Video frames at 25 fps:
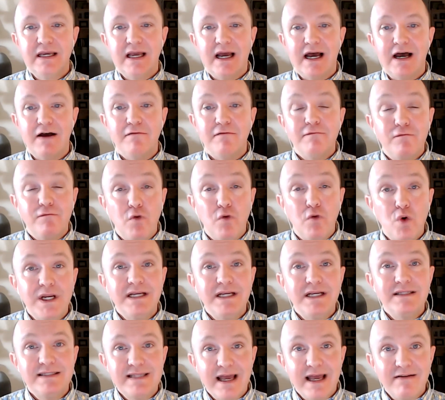uh,
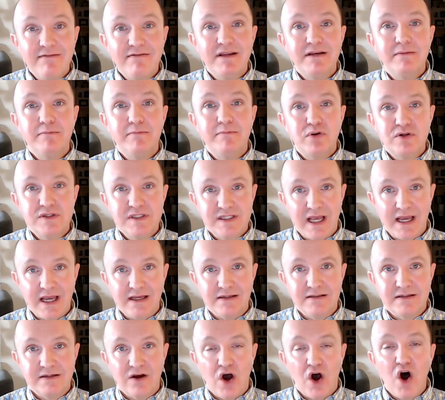
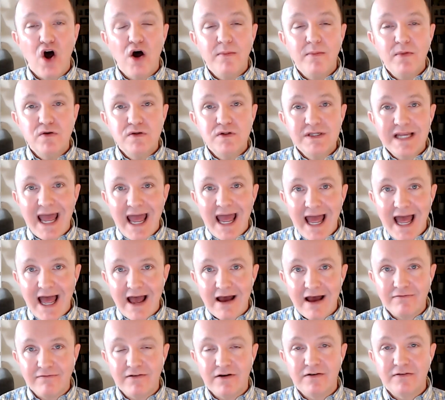47%, almost
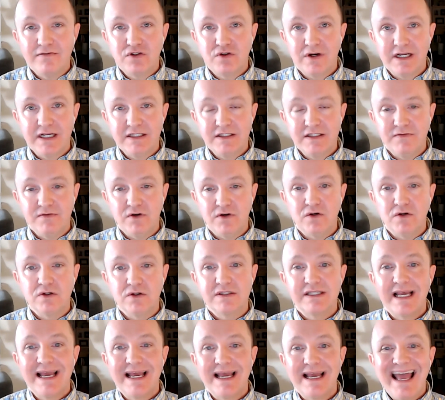half of trans
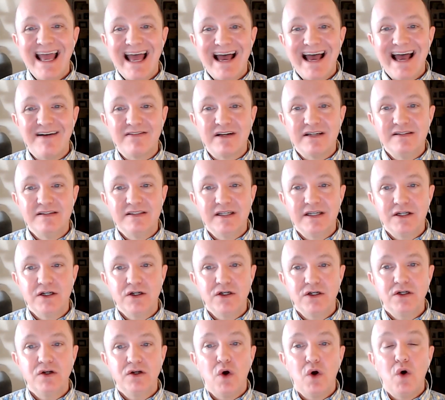folks, have
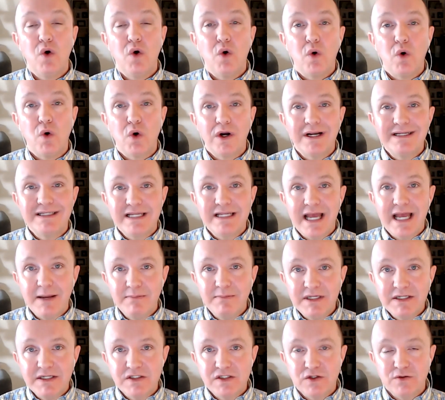considered or
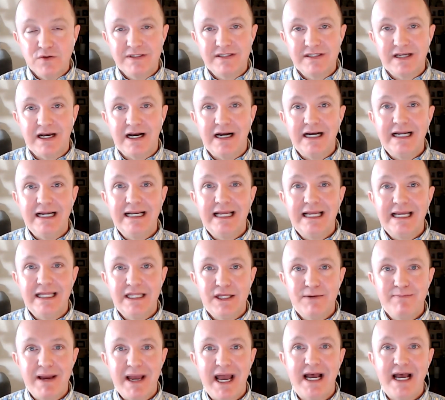attempted suicide in
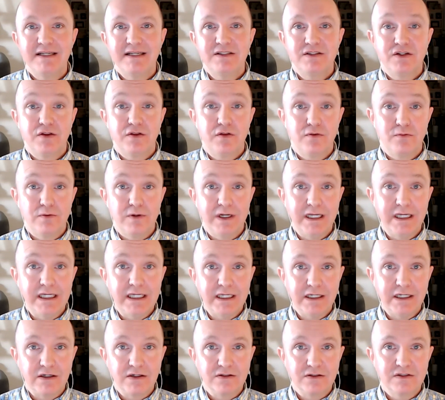the past three
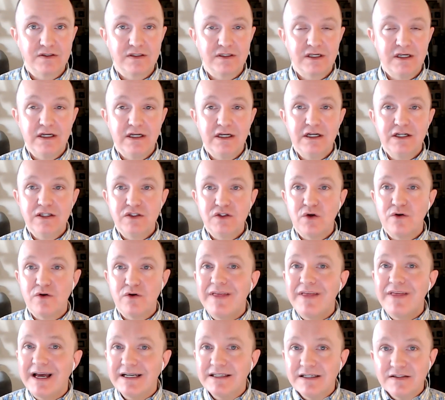years. So if
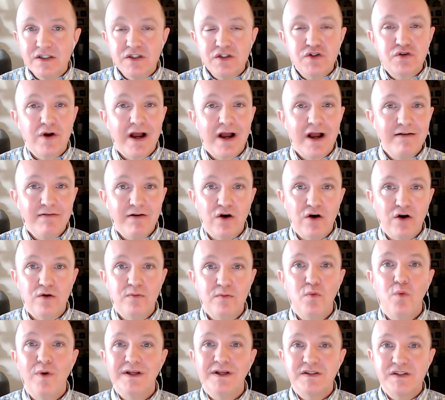that doesn't drive
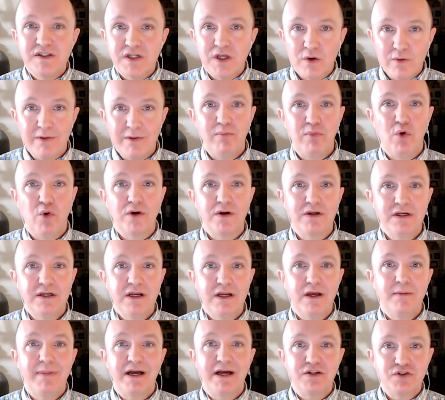home what's so
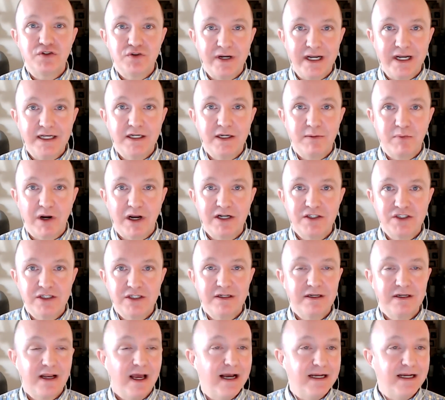important about treating
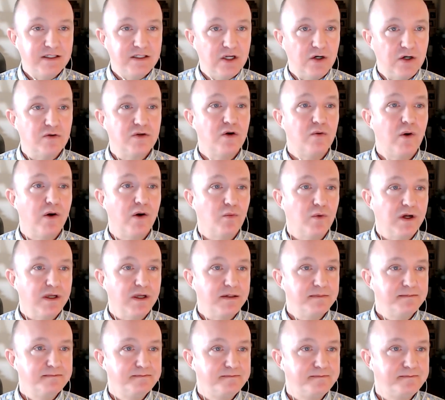depression, I don't know what would.